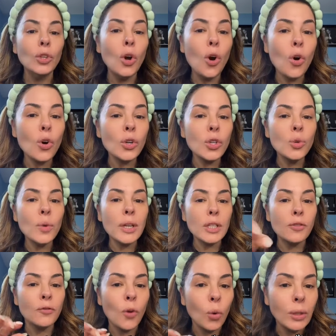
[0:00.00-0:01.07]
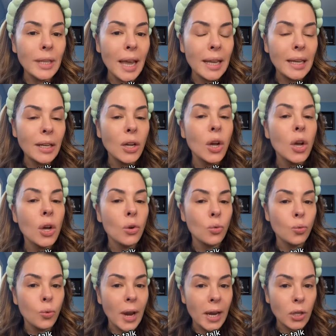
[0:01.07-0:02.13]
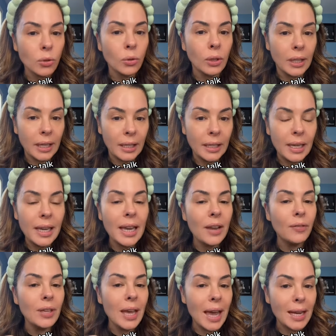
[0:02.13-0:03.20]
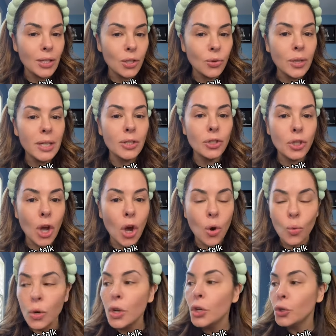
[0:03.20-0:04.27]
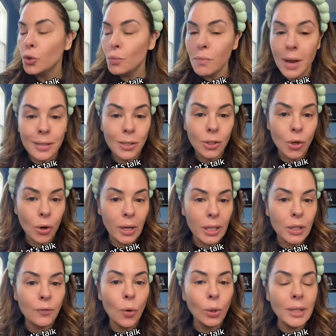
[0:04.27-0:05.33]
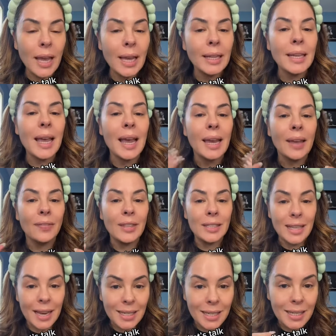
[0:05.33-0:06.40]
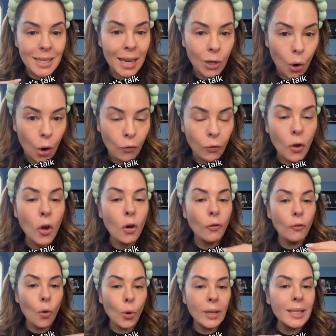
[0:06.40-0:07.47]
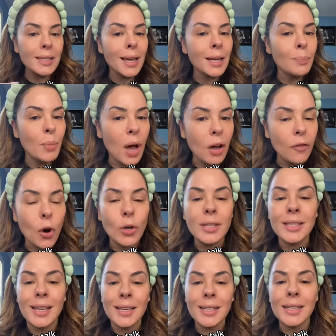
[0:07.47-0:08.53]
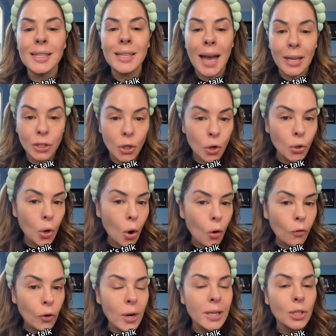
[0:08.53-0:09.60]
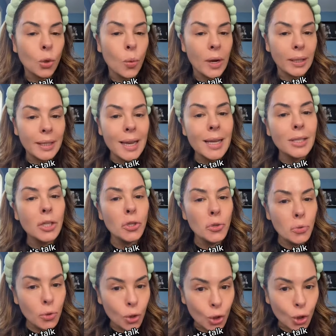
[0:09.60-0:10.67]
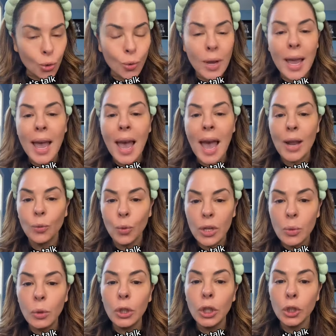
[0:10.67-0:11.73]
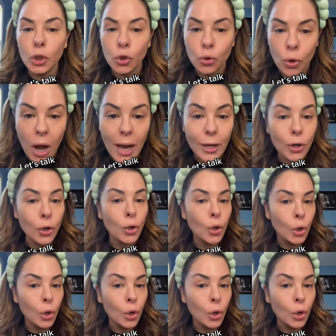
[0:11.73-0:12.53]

are you exfoliating regularly? If the answer is no, you must start exfoliating and get the dead skin off. 40s and above, our skin does not turn over as quickly as it used to, and we will look drier